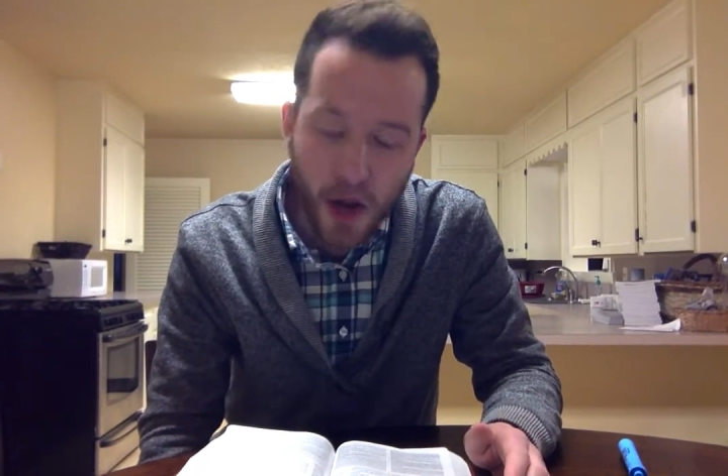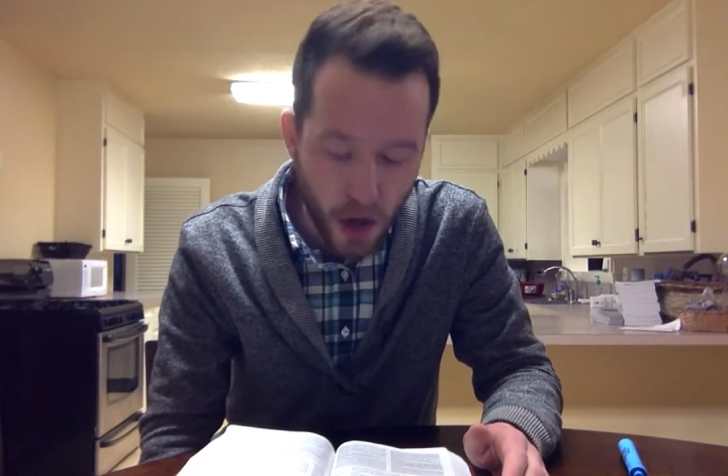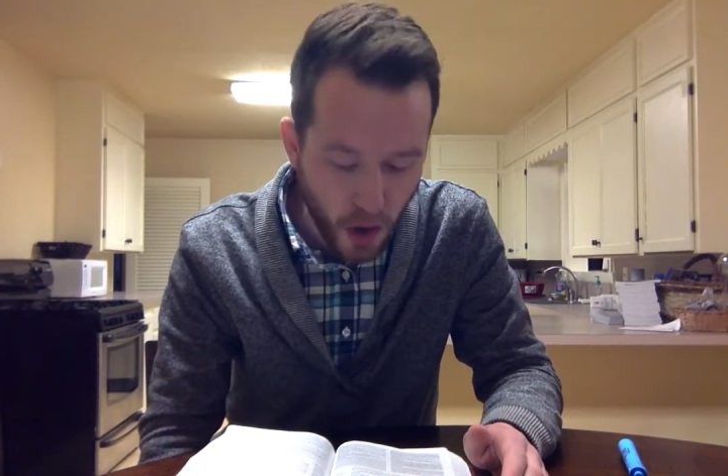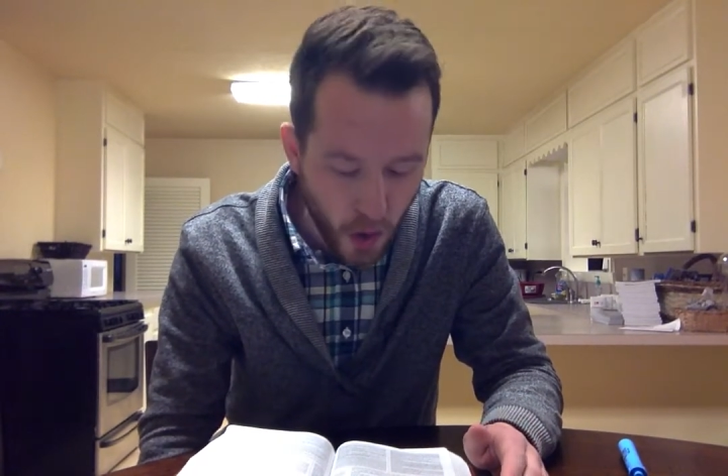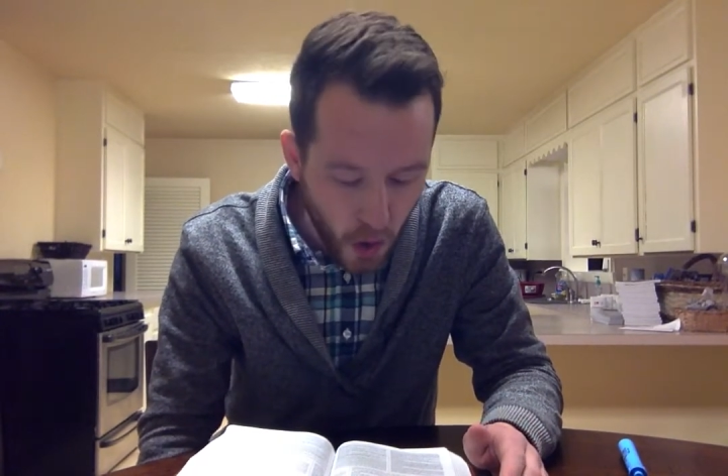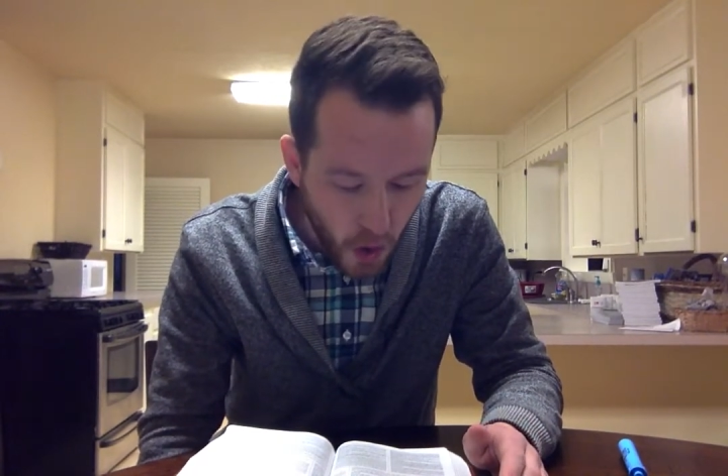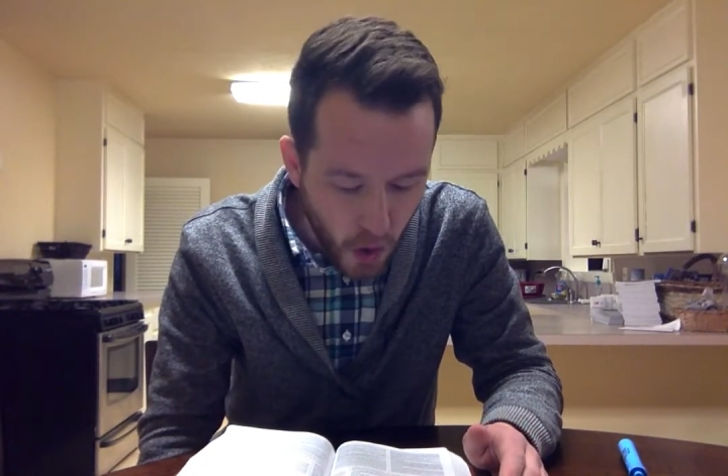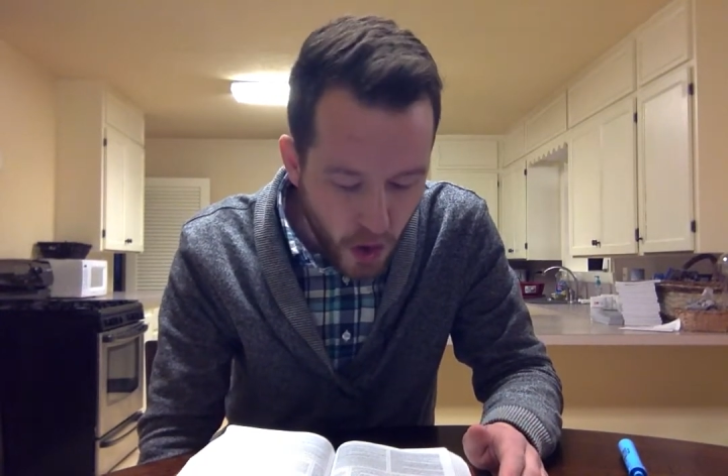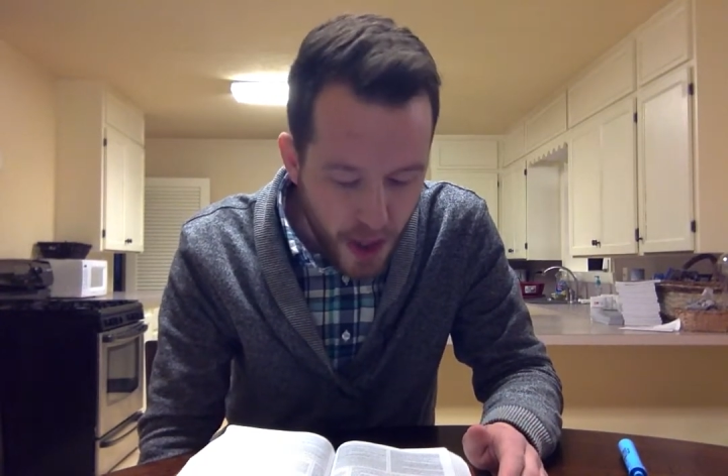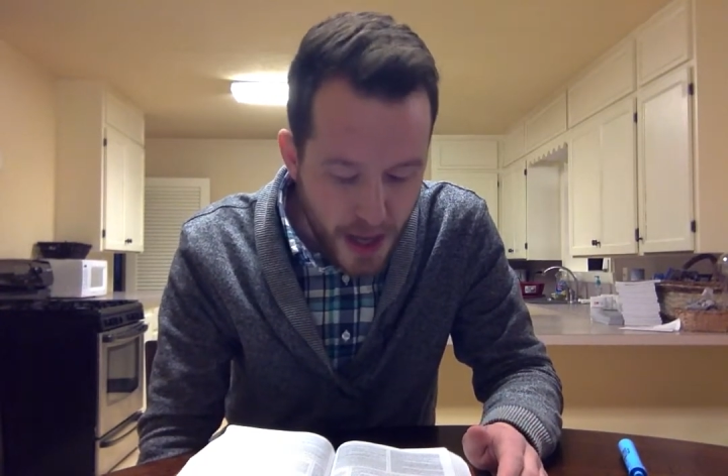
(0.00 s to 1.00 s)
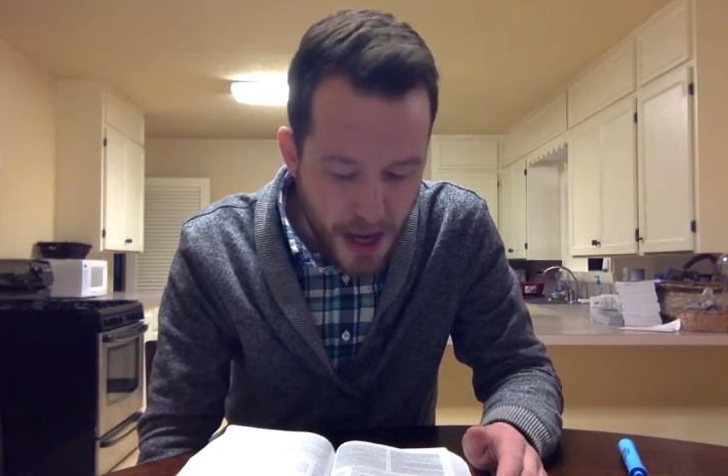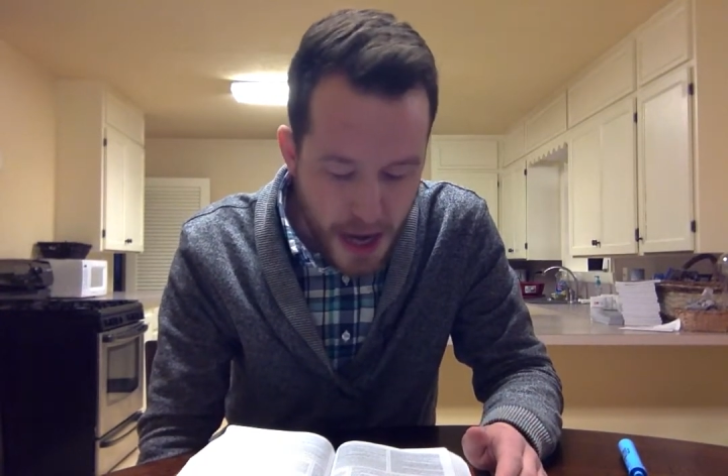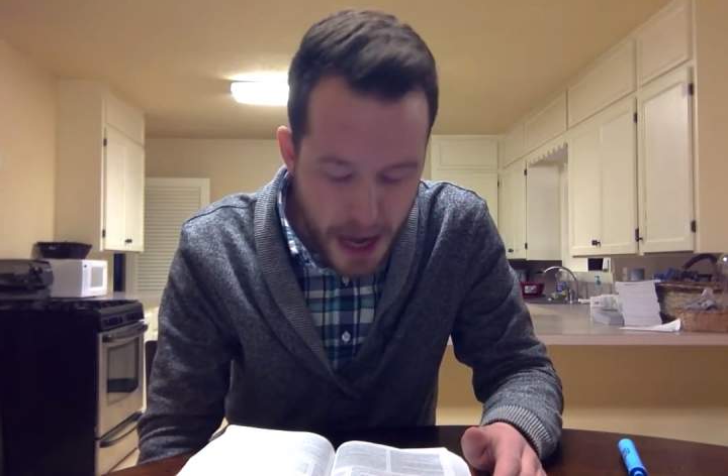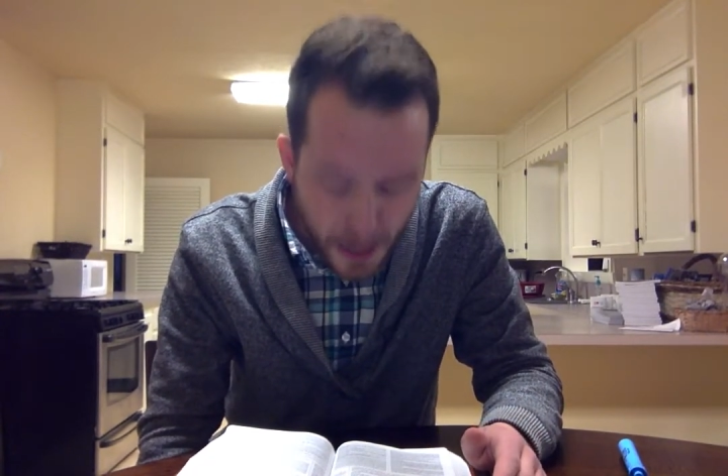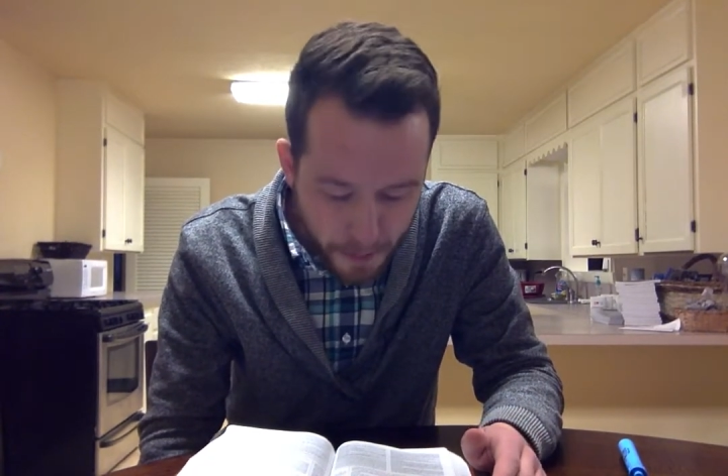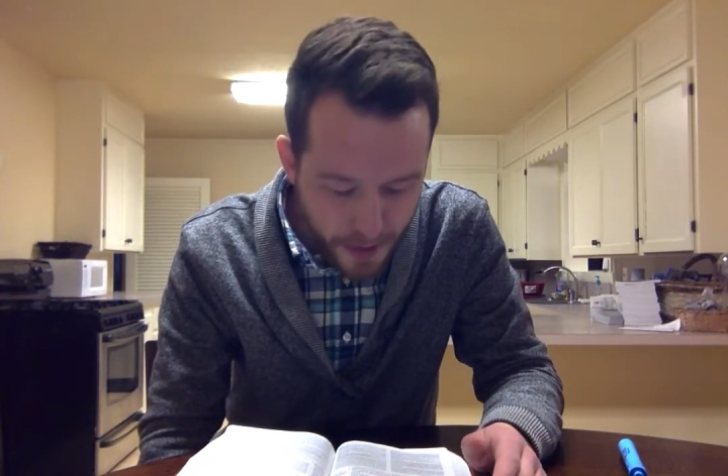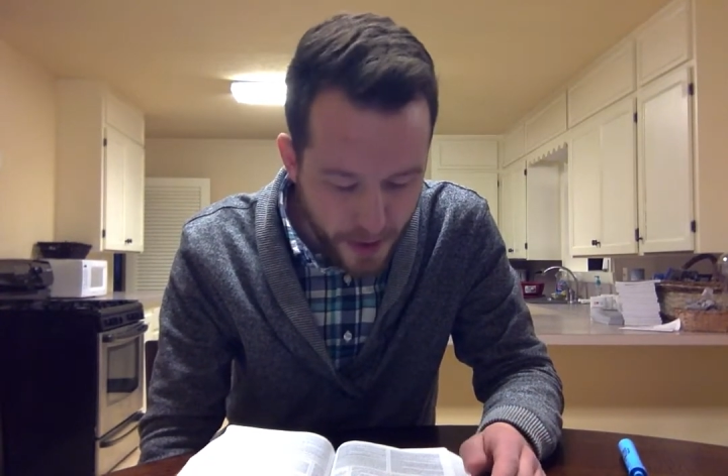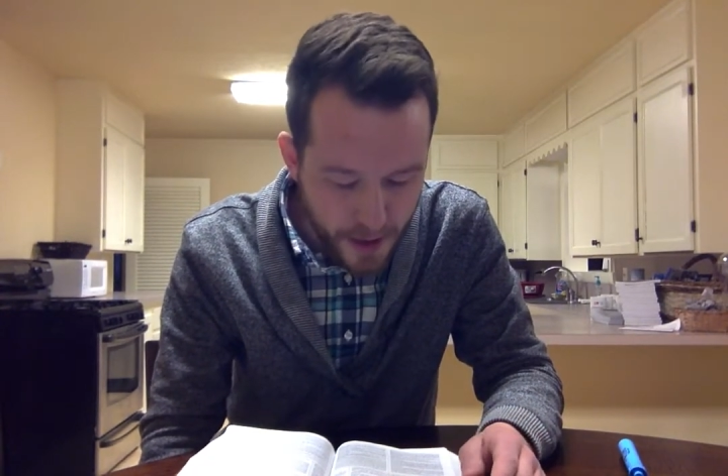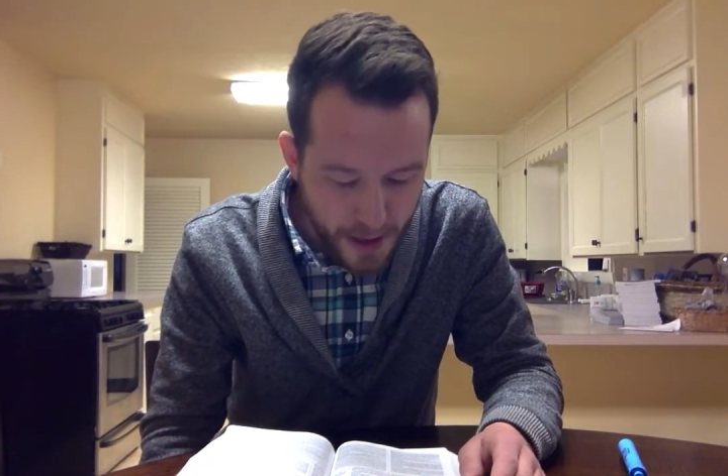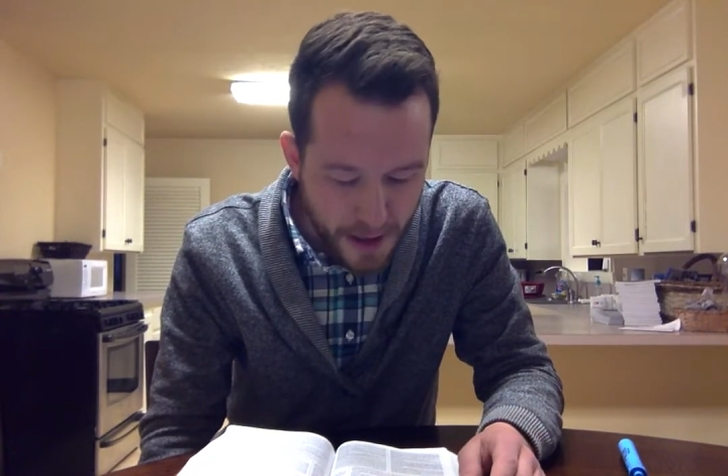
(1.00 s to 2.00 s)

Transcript: are all numbered.